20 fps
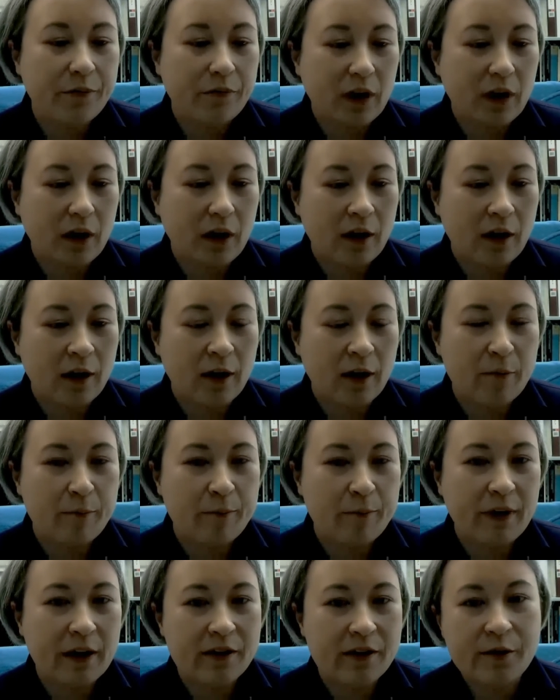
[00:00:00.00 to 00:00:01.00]

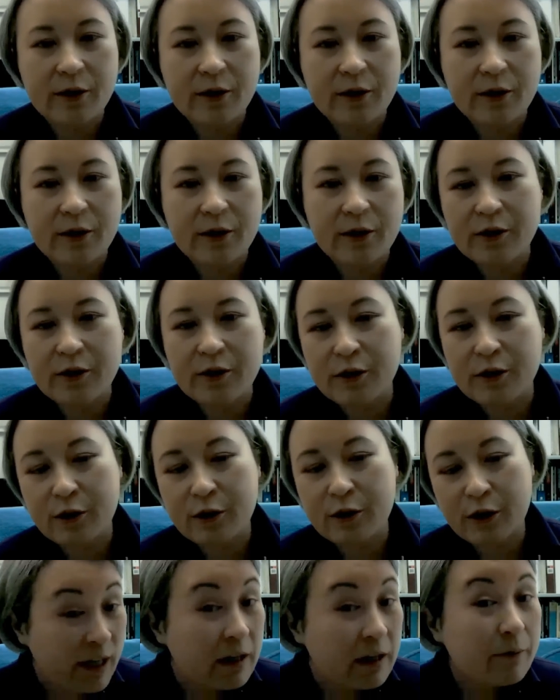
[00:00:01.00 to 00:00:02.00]
And so I took
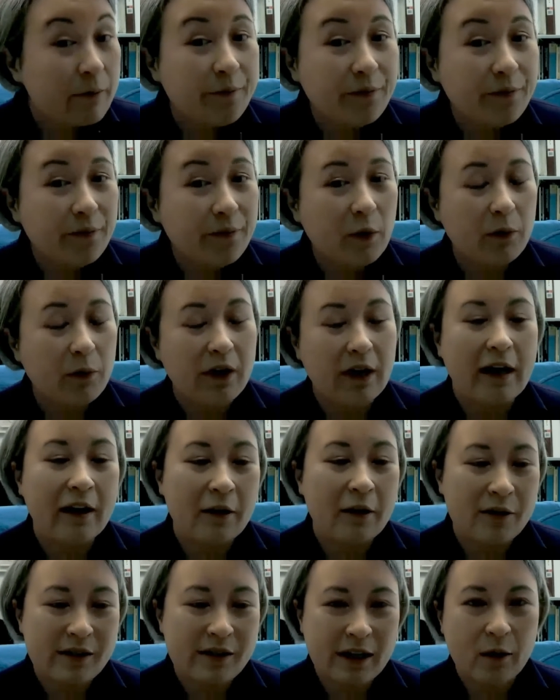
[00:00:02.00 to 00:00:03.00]
astronomy, and I
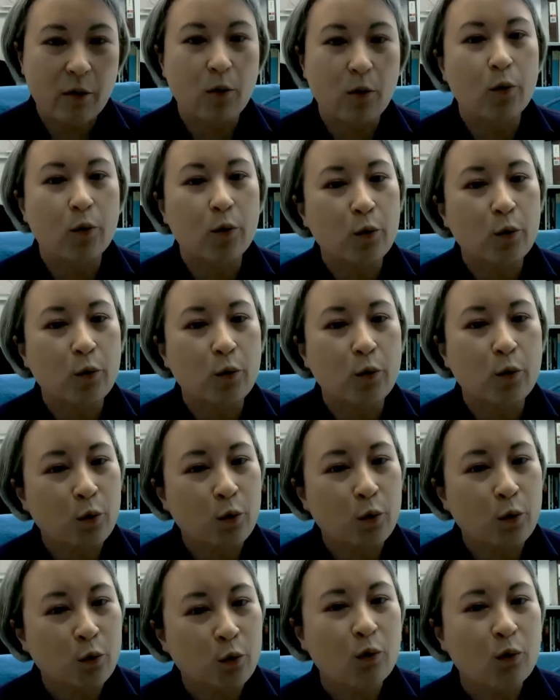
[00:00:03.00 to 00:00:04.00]
was like, ooh,
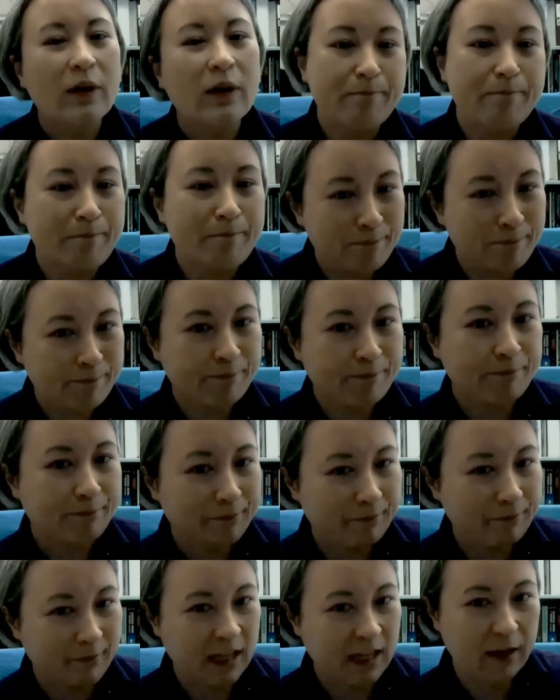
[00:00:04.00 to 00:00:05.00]
yeah,
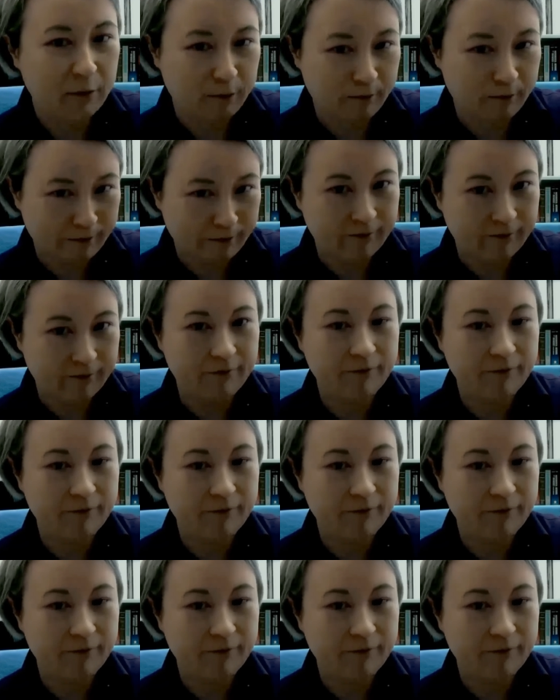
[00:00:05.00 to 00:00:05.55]
Yeah. Mm-hmm.